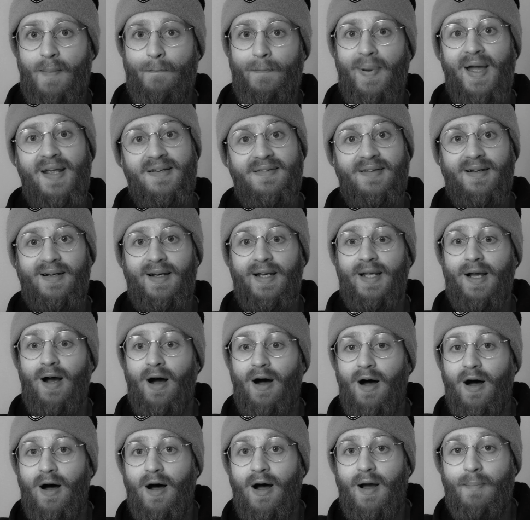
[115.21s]
Basically,
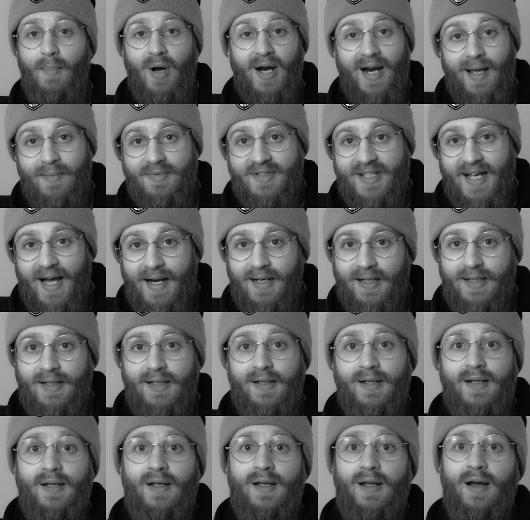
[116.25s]
my name's Dan.
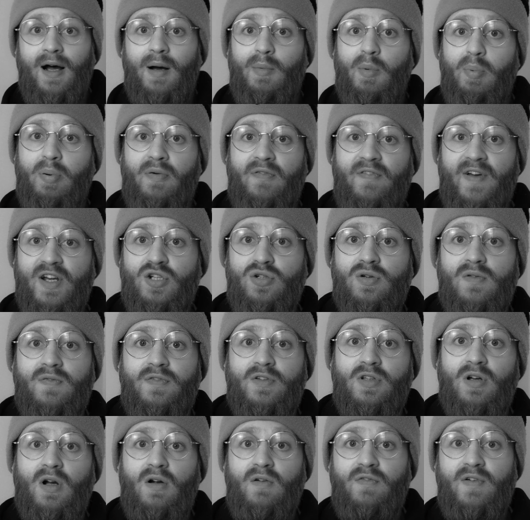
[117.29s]
I'm a professional
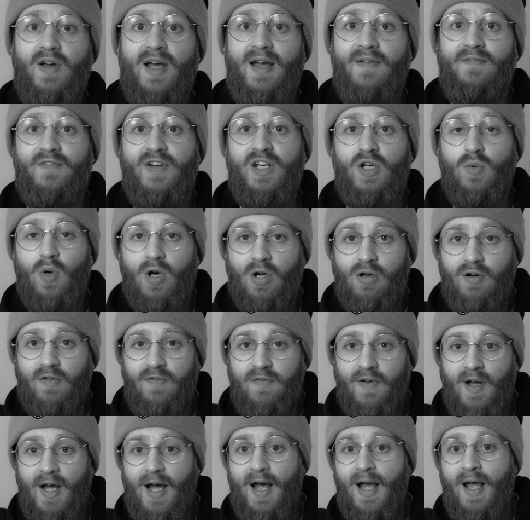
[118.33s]
photographer and
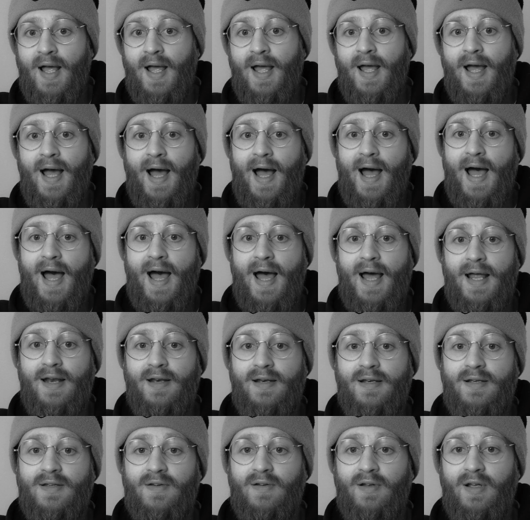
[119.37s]
videographer,
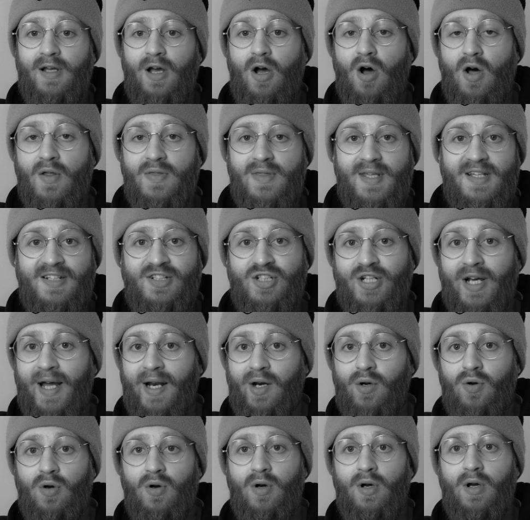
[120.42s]
and on this
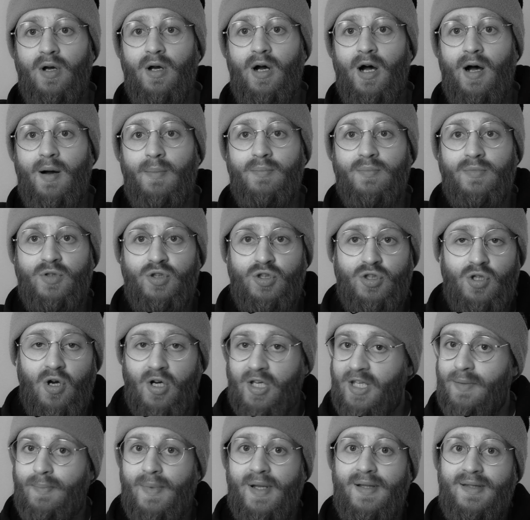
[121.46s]
channel, I'm
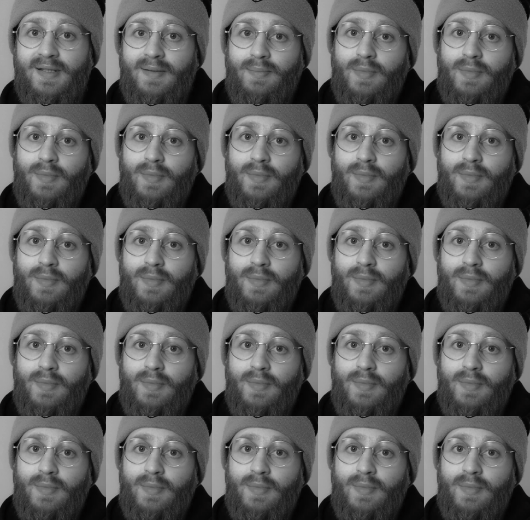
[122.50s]
documenting